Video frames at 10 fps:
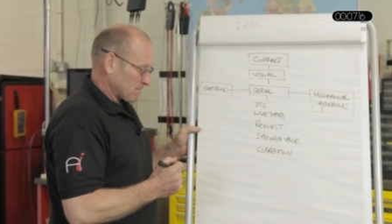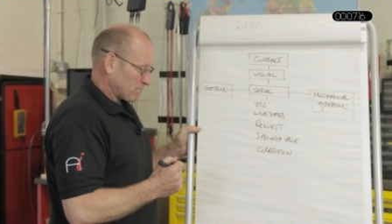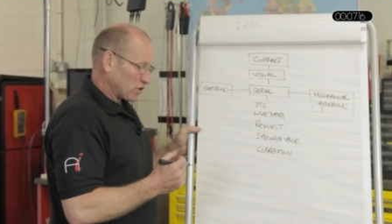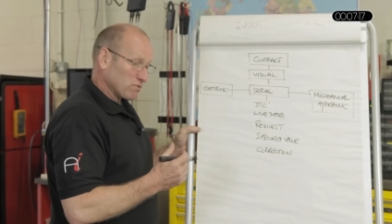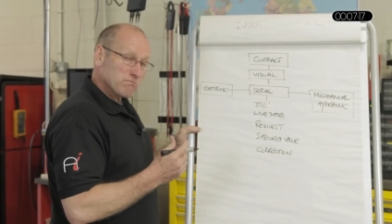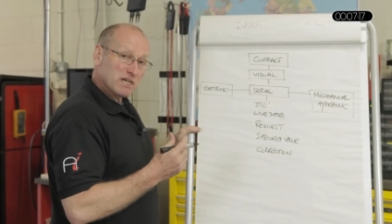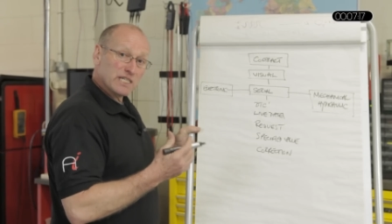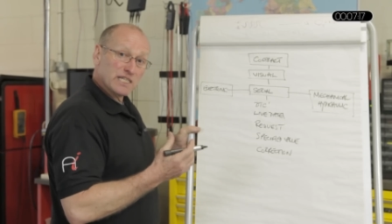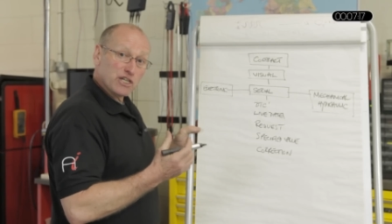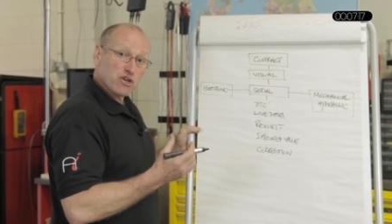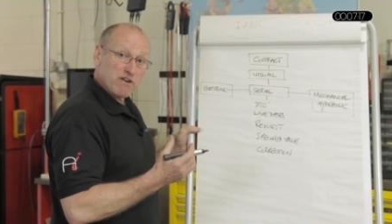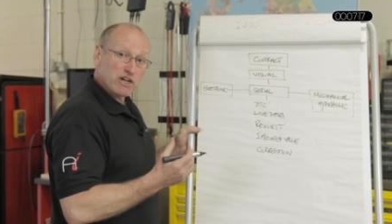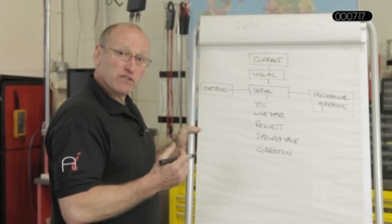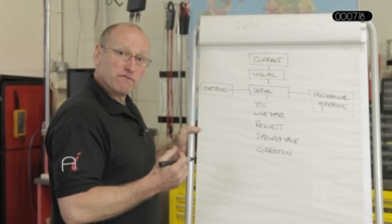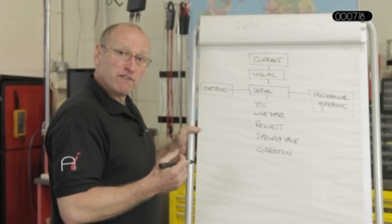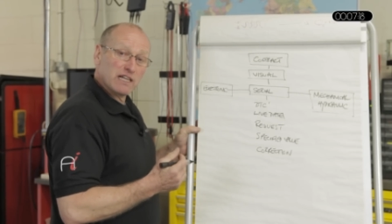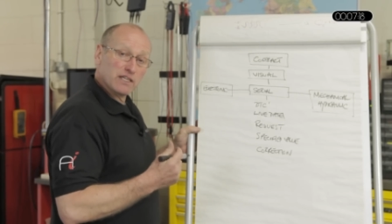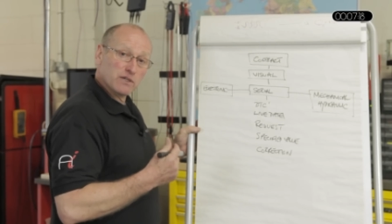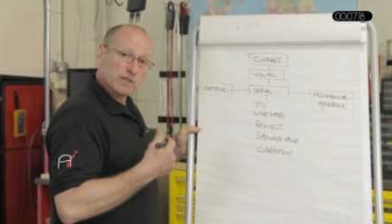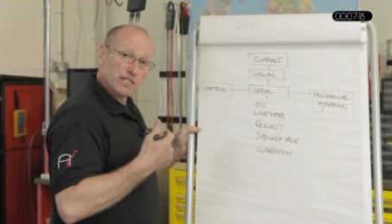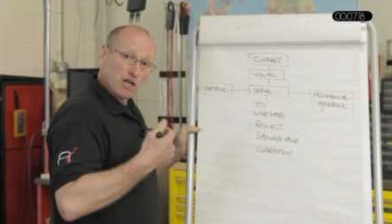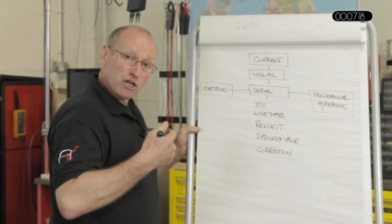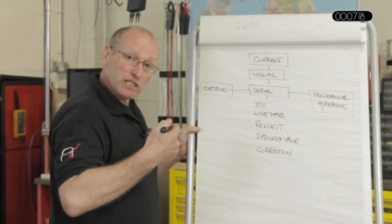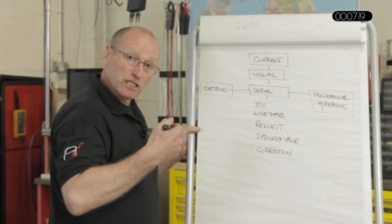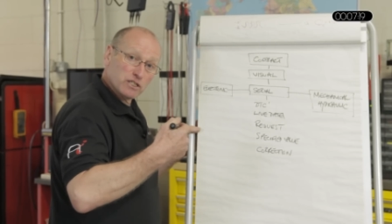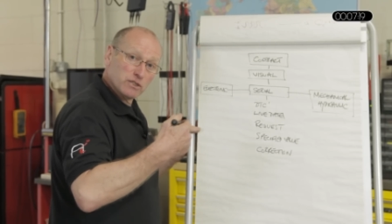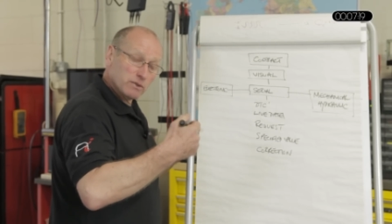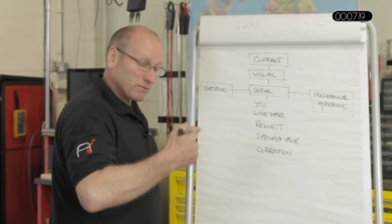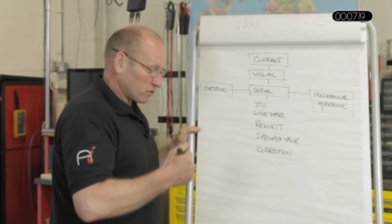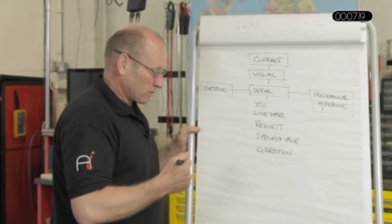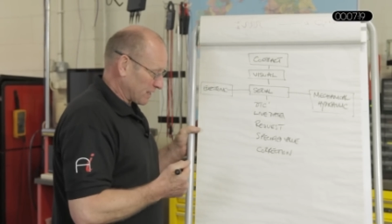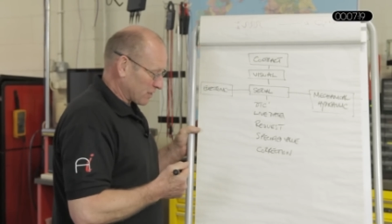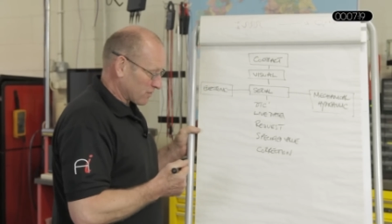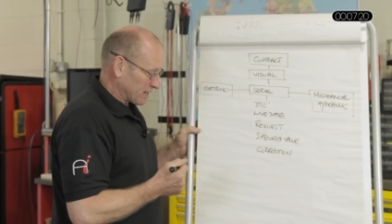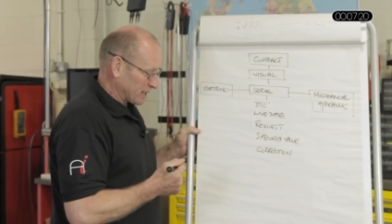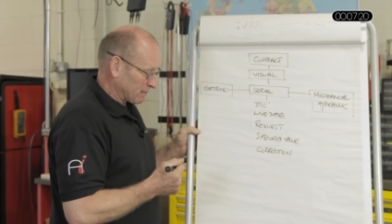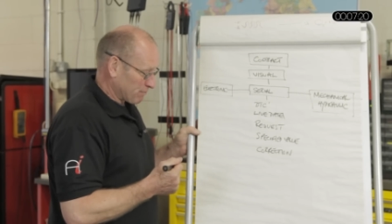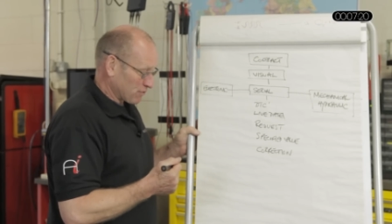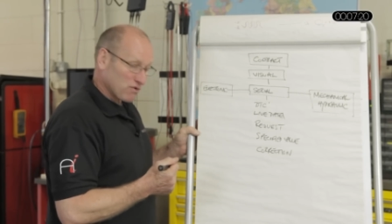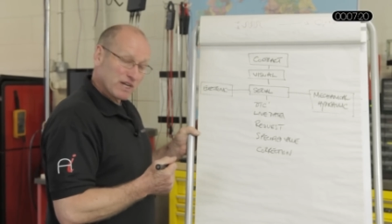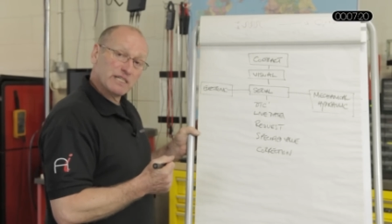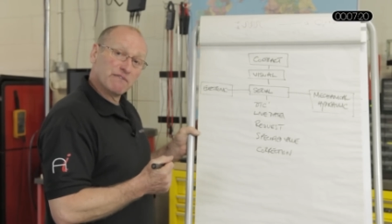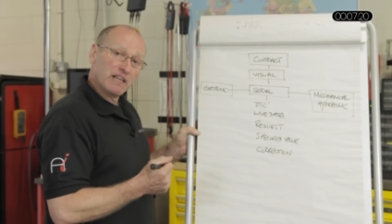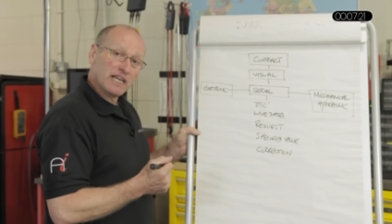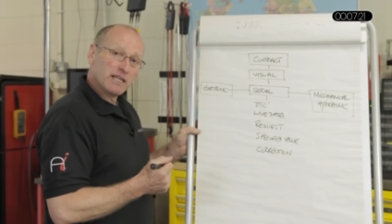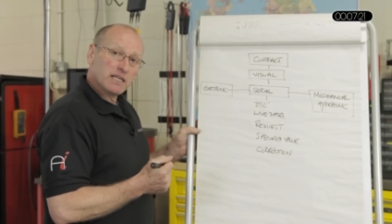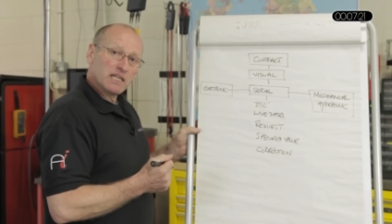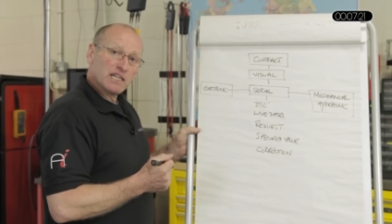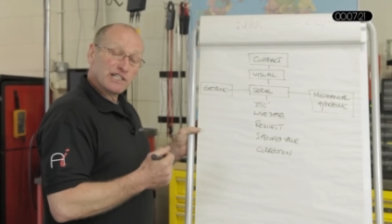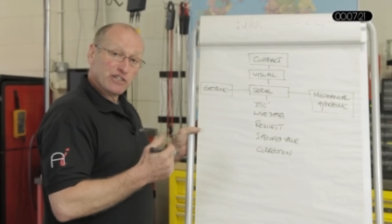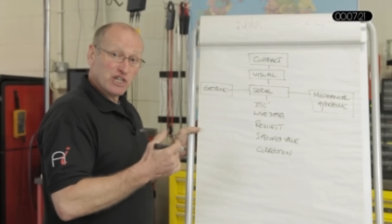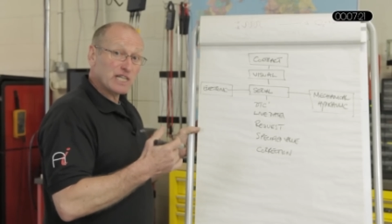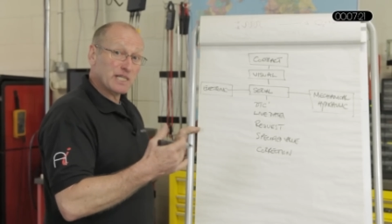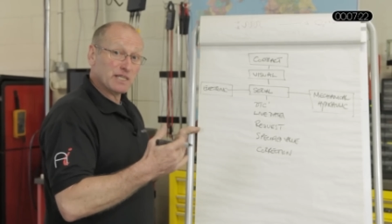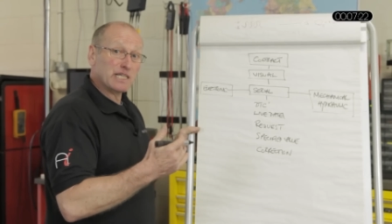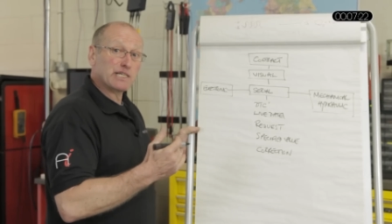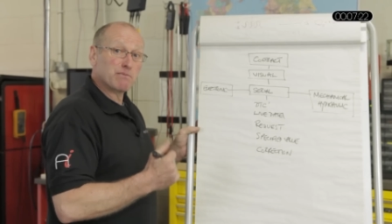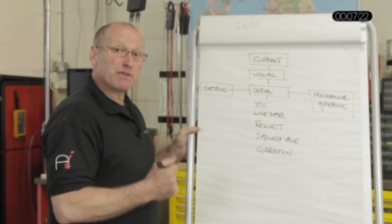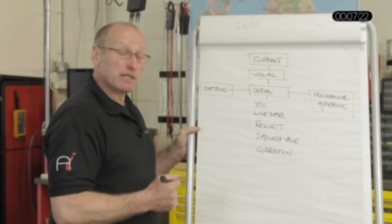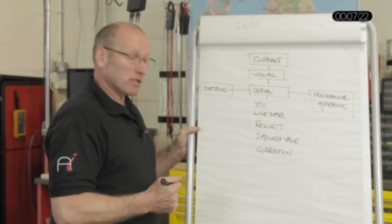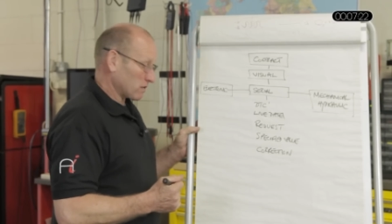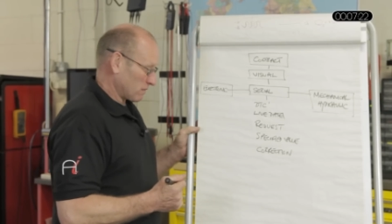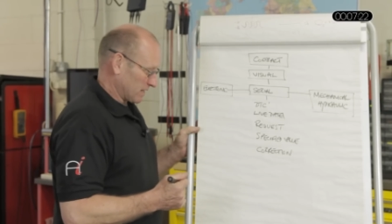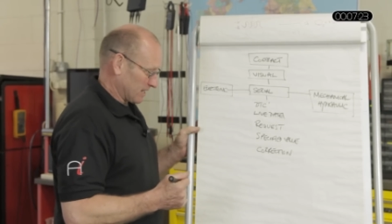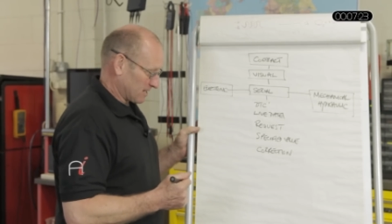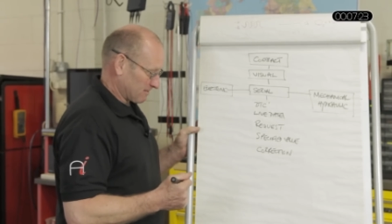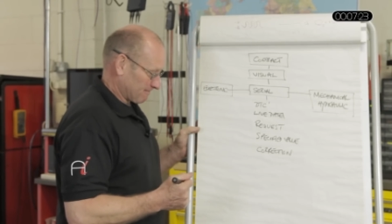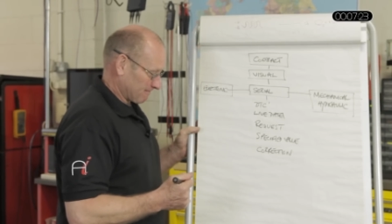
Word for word: but you may see correction values starting to, to increase progressively, suggesting there's something not right.